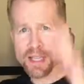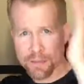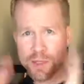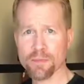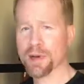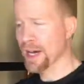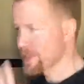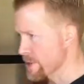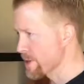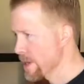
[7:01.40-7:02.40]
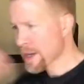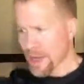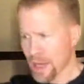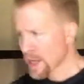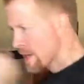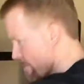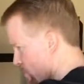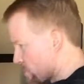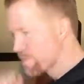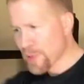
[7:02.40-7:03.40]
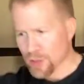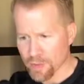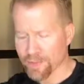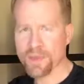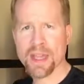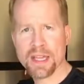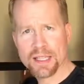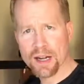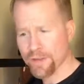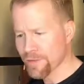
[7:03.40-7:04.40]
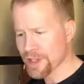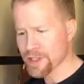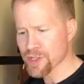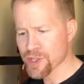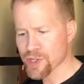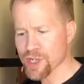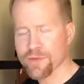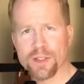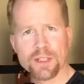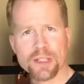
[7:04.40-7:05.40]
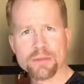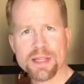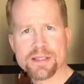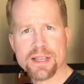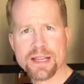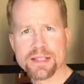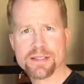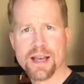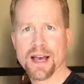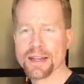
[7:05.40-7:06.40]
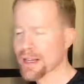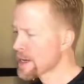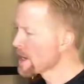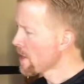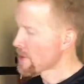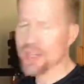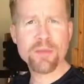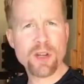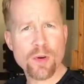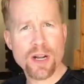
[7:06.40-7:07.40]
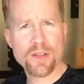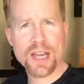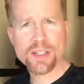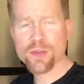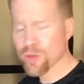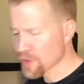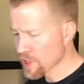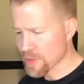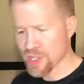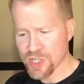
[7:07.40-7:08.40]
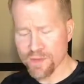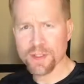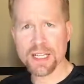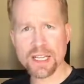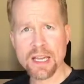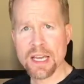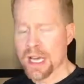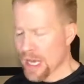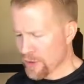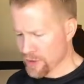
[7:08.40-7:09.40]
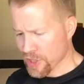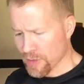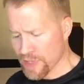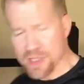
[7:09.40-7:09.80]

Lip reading: keep good posture. Boom, boom, and let our feet just shift a little bit side to side. The dummy will work on that too. There's gonna be shifting, there's gonna be